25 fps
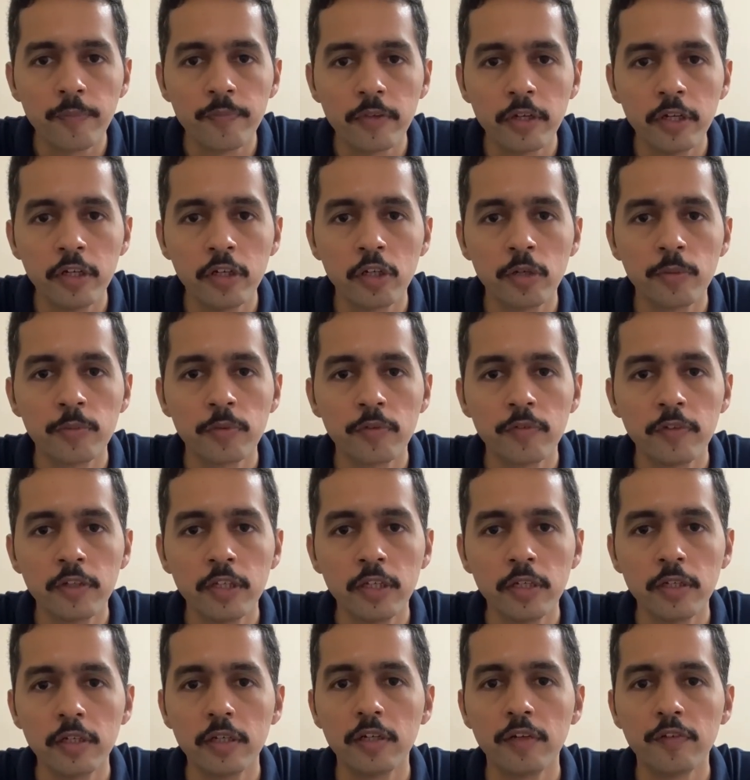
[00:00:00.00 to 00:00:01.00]
in terms of
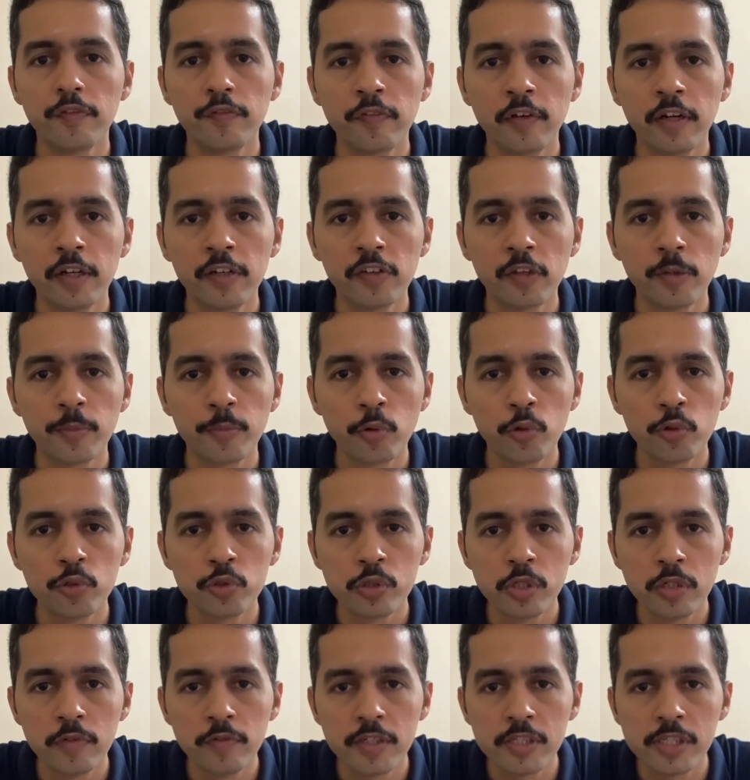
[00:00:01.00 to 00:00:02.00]
the fund's approach
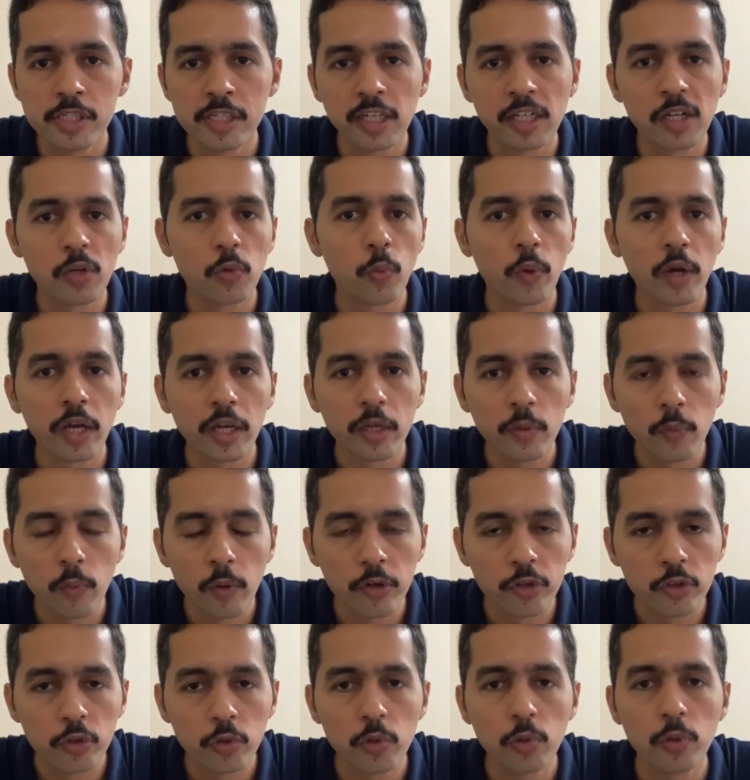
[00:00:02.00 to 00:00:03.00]
to investing and why one
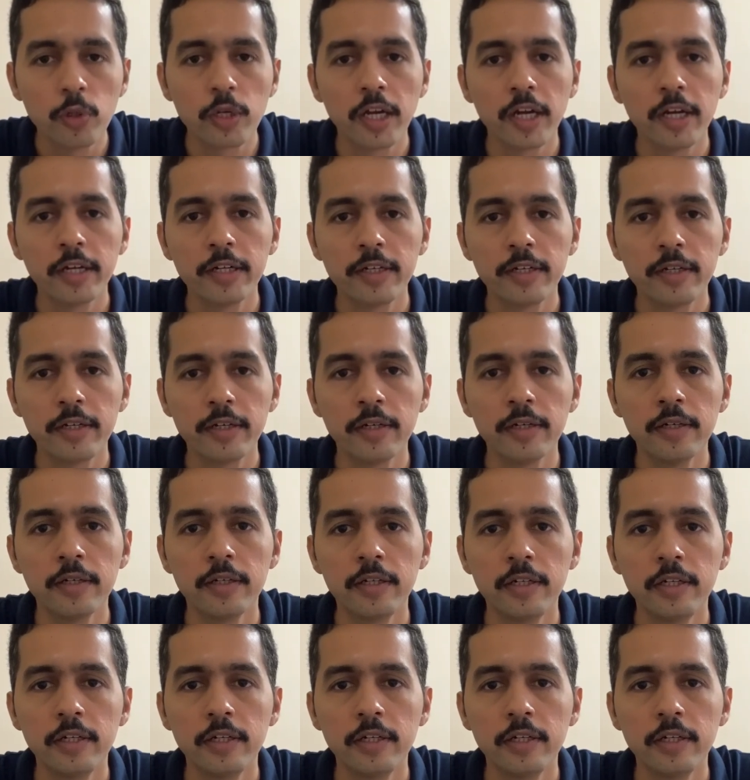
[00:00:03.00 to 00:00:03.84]
should look at a